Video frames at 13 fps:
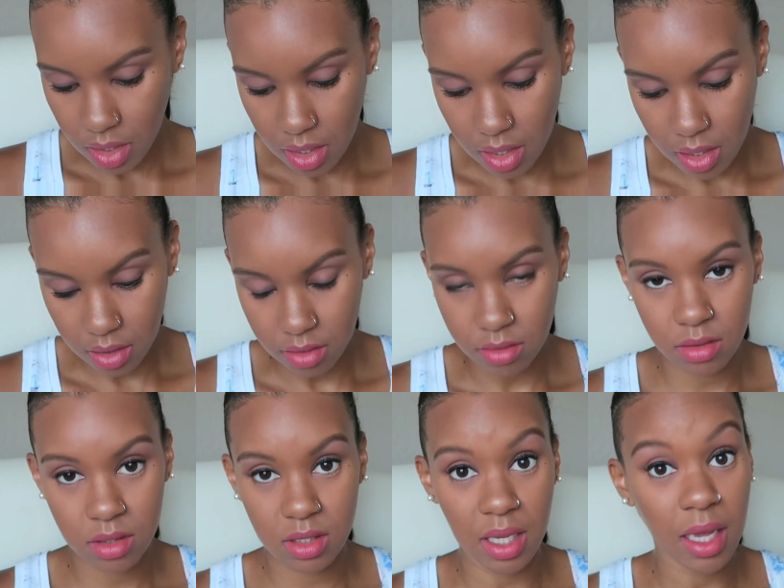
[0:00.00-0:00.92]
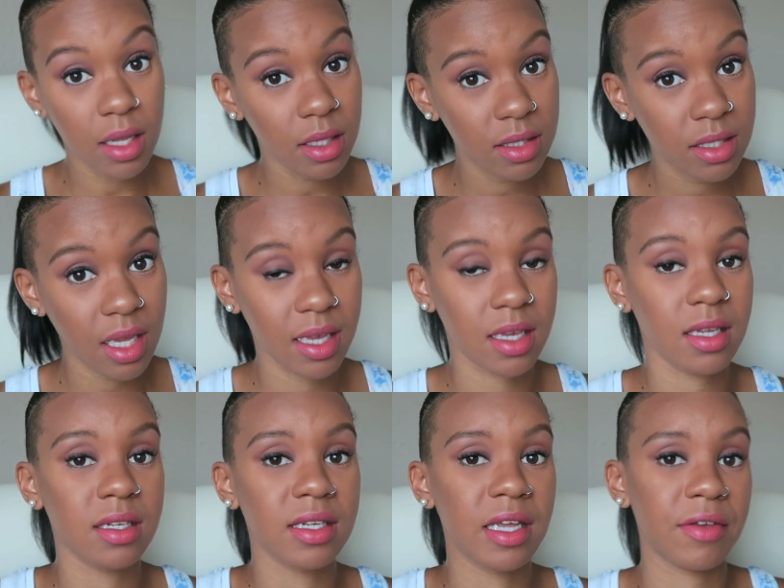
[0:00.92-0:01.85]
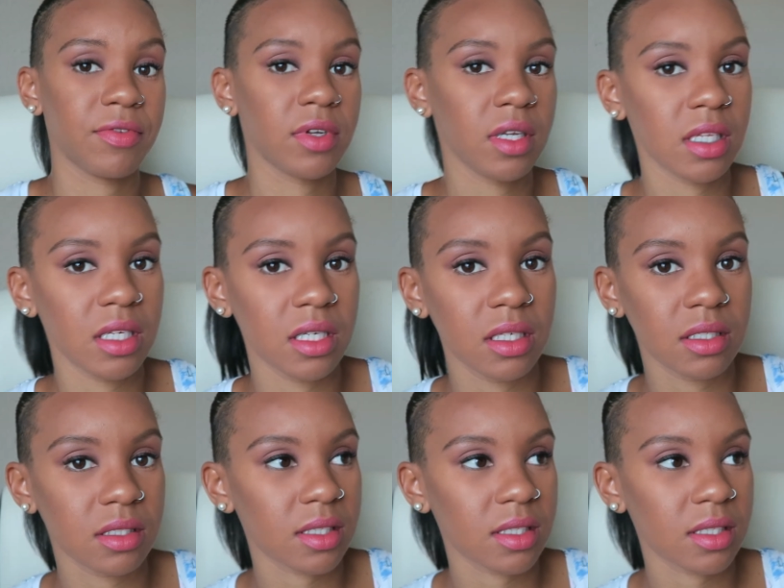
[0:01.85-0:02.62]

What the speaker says: And salads I can definitely eat.